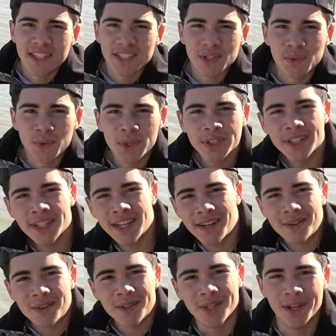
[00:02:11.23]
So one thing
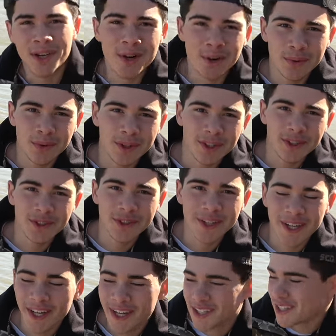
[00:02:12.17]
I want to note really
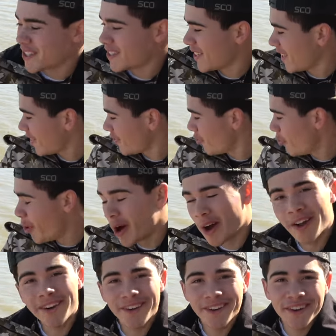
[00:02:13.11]
quick guys is that the
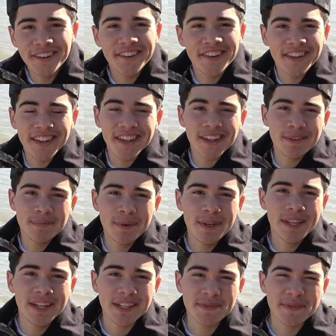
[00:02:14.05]
water here at Lake
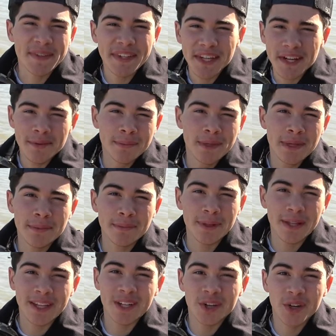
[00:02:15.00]
Mead has been coming up
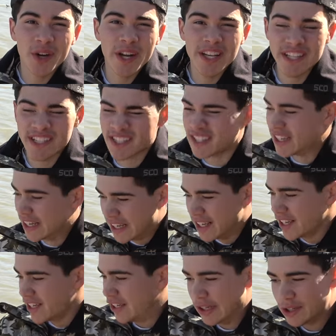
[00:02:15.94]
like crazy.
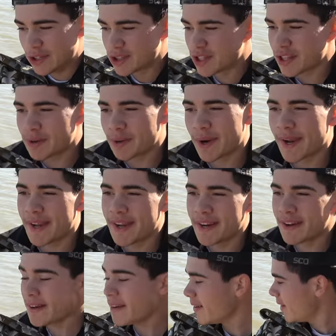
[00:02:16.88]
Usually right
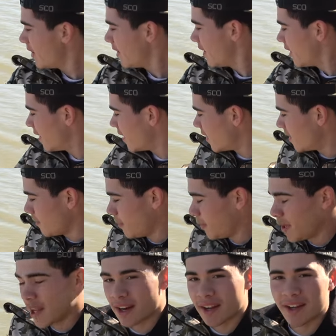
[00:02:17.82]
here, um,
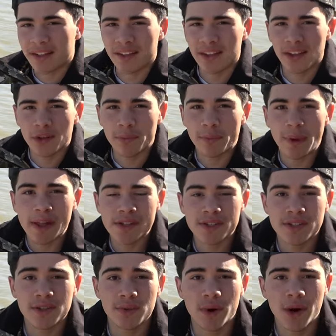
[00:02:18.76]
you got a good little
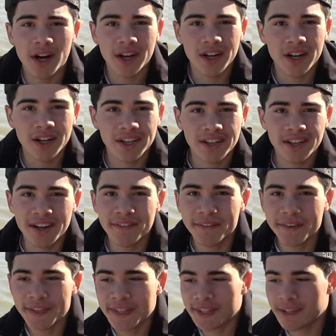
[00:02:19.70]
bench to walk on and
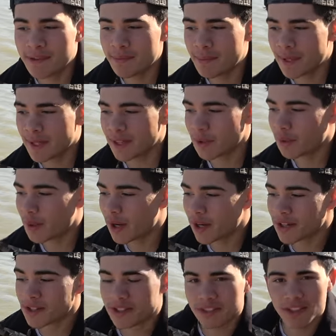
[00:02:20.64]
everything, but the
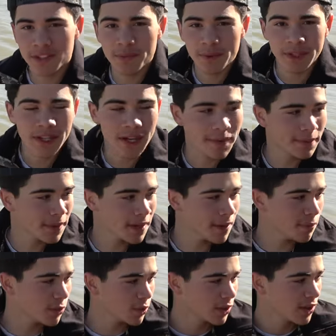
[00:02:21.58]
water since it's been coming
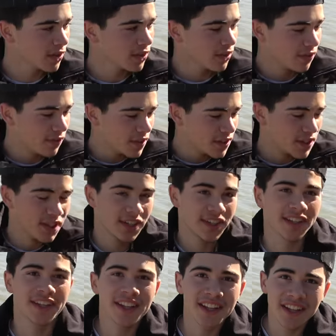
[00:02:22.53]
up, we're literally fishing
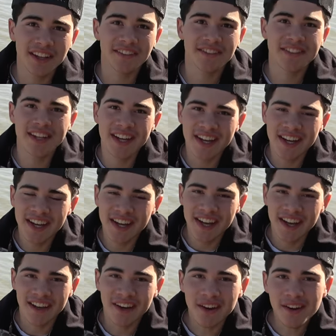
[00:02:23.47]
in the cliffs.
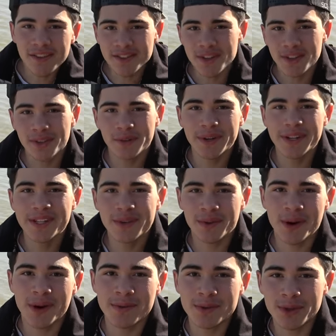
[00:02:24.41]
And also the reason
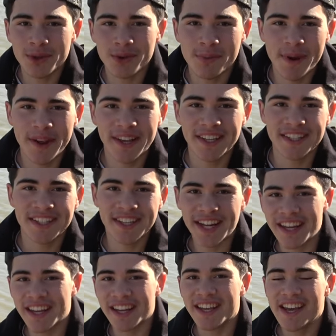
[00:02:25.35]
why I'm shore banging
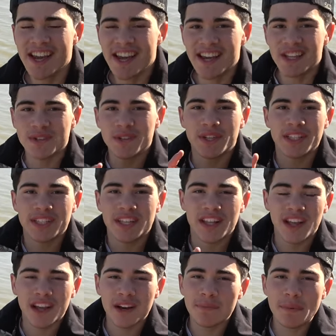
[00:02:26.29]
today is because a
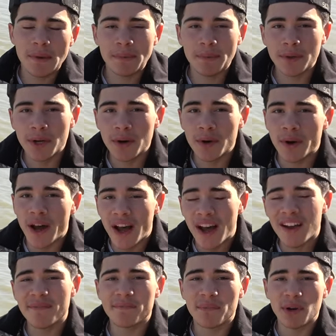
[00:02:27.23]
lot of people don't
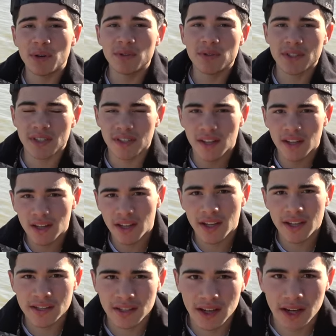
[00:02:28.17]
have boats and a lot of
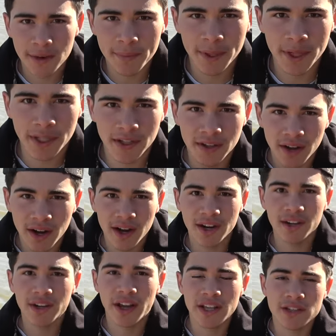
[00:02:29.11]
you guys are commenting, you know, how
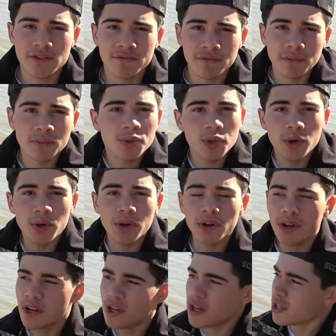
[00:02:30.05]
do you catch them from
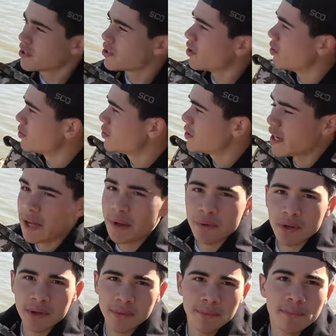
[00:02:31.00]
shore? So today
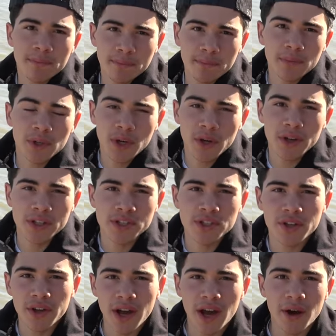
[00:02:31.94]
we're going to go ahead and
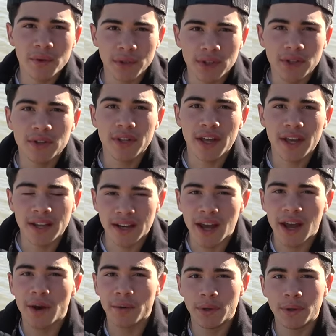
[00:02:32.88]
show you how we do that and
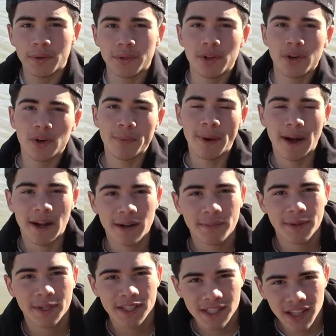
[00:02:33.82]
how we would go about
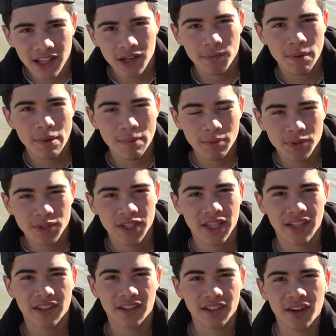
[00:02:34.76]
it because a lot of people
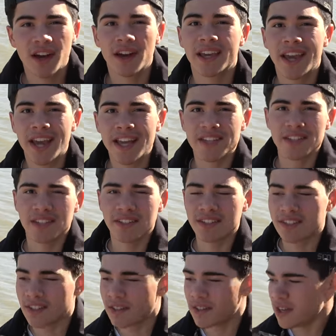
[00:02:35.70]
say that they're not
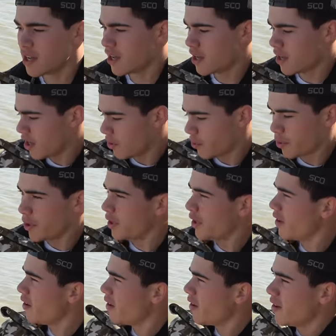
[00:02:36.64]
catching. So we're
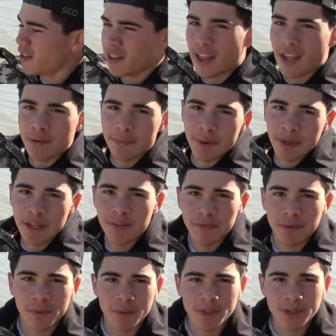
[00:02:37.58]
here, Lake Mead
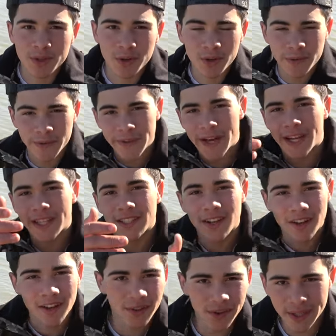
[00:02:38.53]
from the shore. We
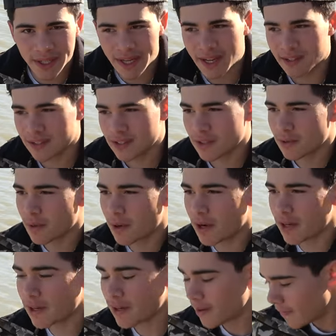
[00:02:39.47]
hiked all the way down to the
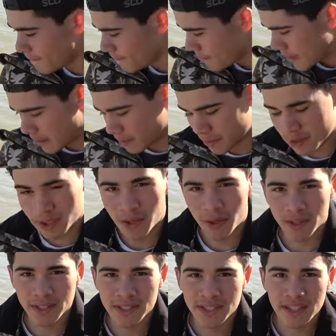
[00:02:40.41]
water and we're gonna
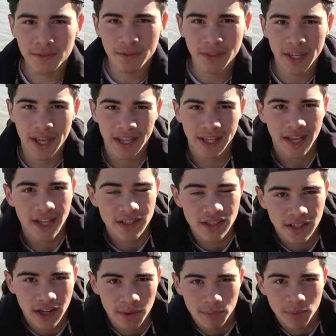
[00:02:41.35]
go ahead and see if we can't
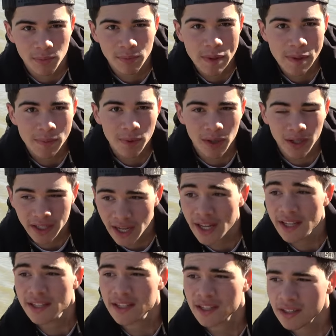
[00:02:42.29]
catch a couple. People are
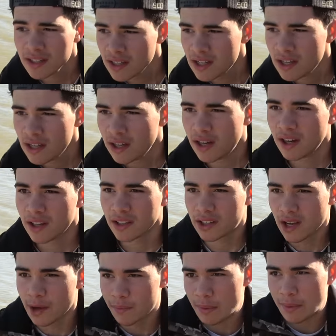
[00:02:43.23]
catching uh,
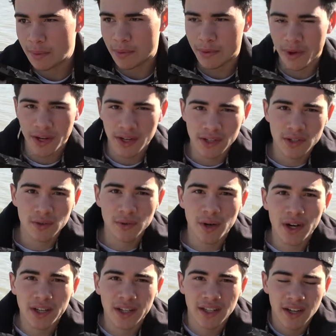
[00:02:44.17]
the couple people we ran into
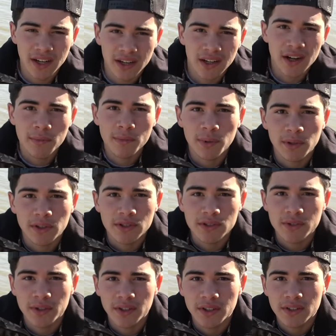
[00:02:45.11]
walking had a couple on their
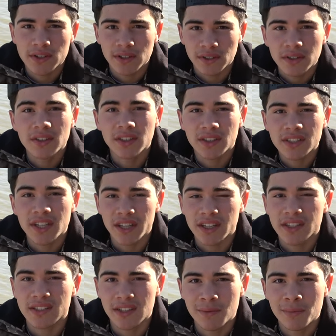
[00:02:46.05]
stringer so it looks
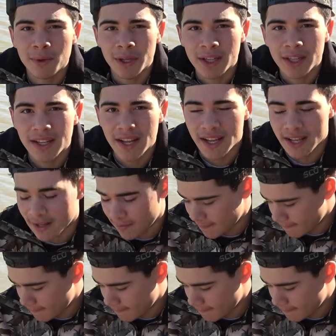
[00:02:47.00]
like it's gonna be a good day.